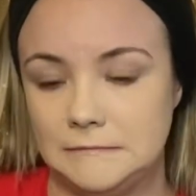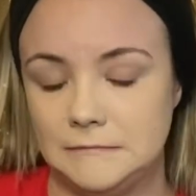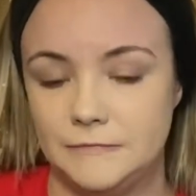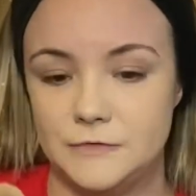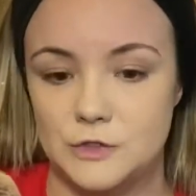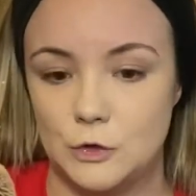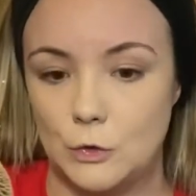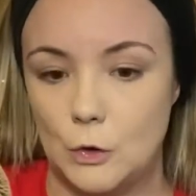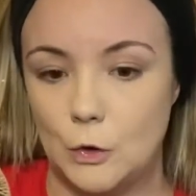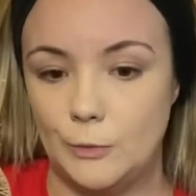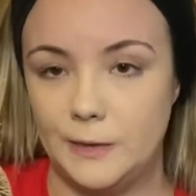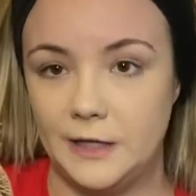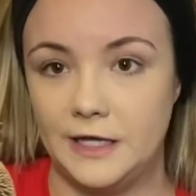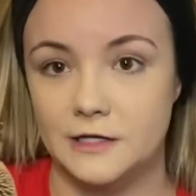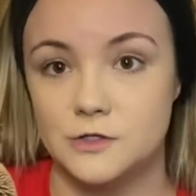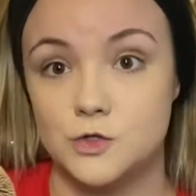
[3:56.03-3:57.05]
don't quote
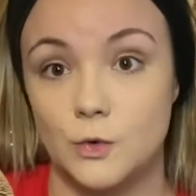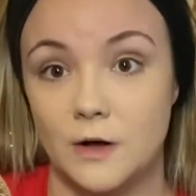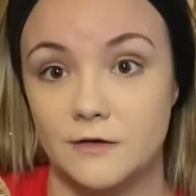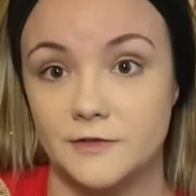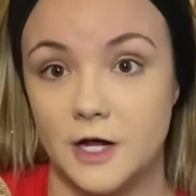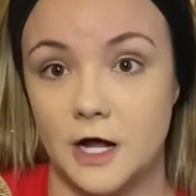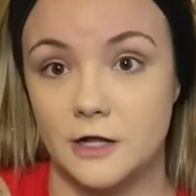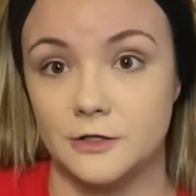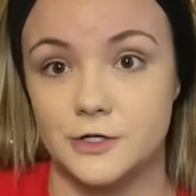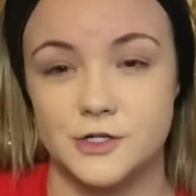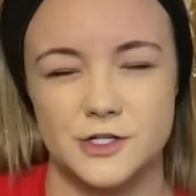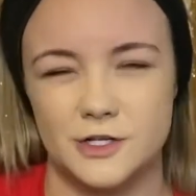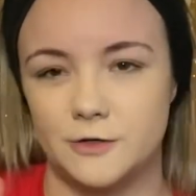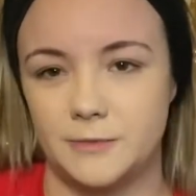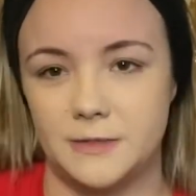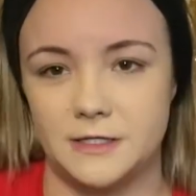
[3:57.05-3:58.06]
me, $12.
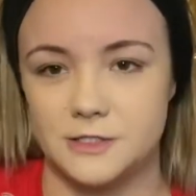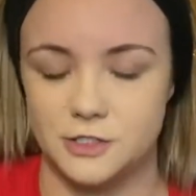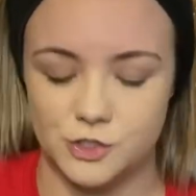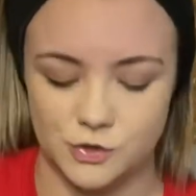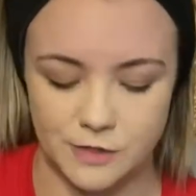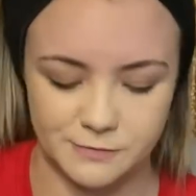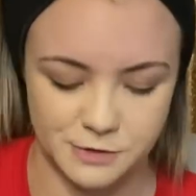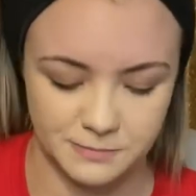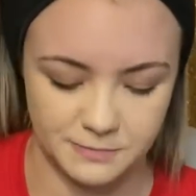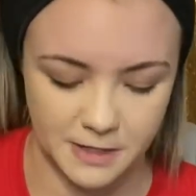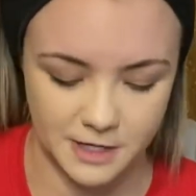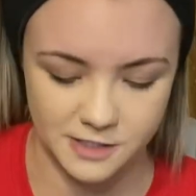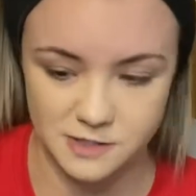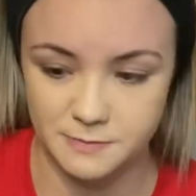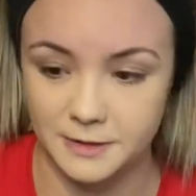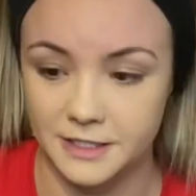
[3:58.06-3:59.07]
It'll be in the description
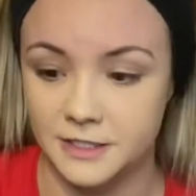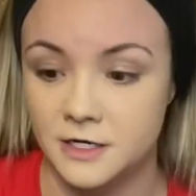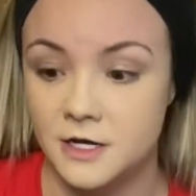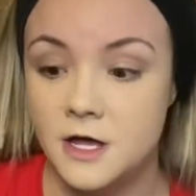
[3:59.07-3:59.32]
box, but